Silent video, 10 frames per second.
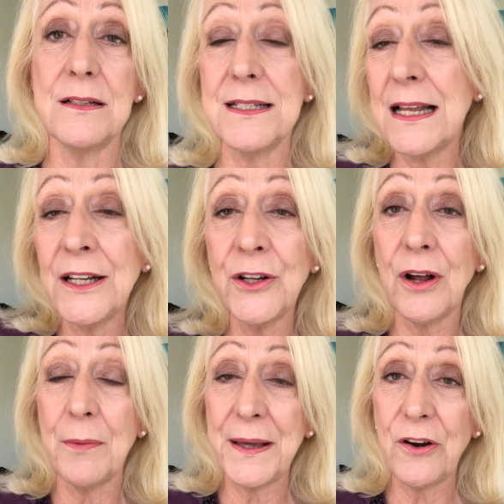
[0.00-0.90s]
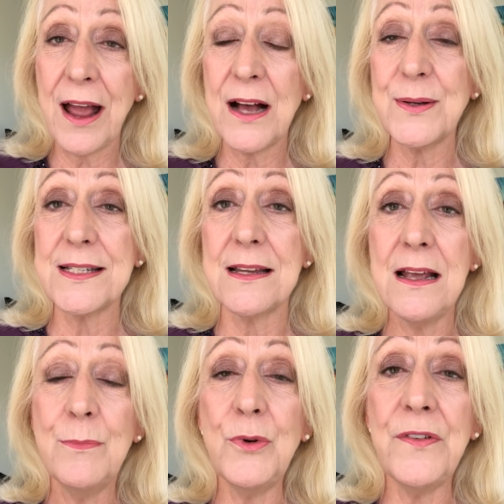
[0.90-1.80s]
selling a bigger house,
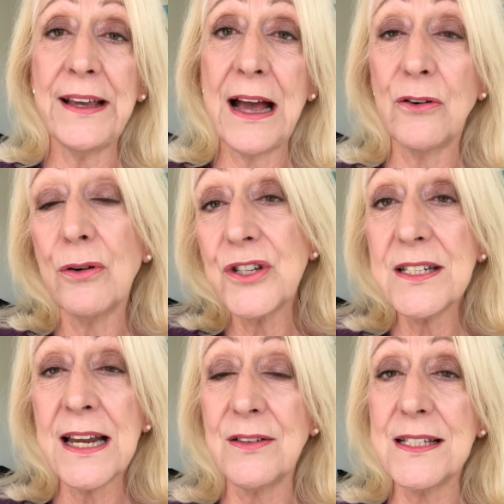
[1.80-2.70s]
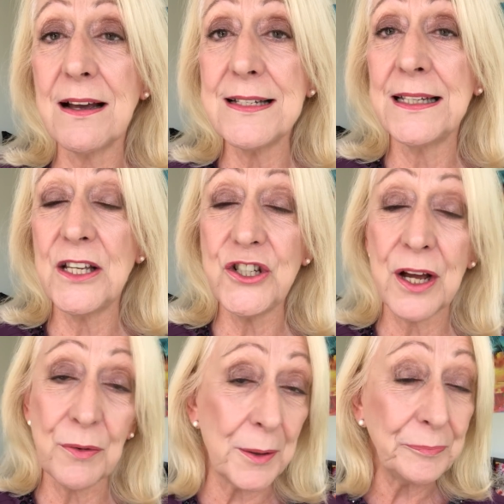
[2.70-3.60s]
moving out, or just downsizing in
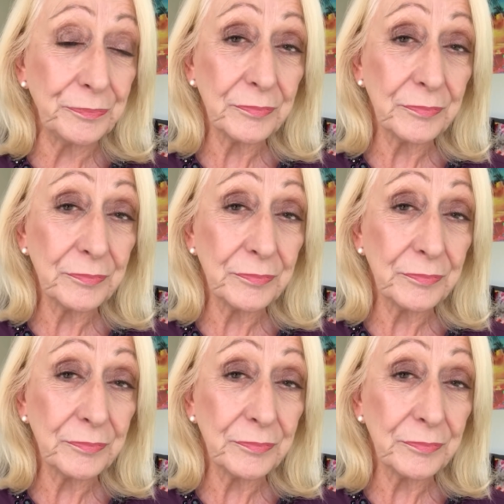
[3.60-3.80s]
general?